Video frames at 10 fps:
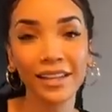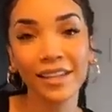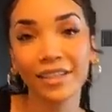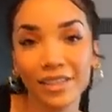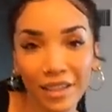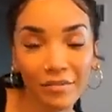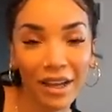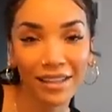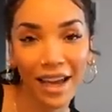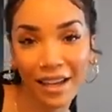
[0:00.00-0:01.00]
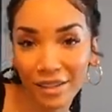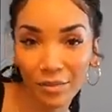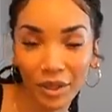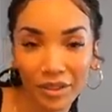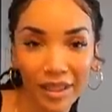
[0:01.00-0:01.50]
is actually my dad's
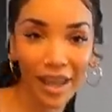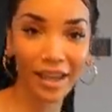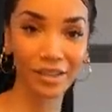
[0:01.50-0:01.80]
birthday,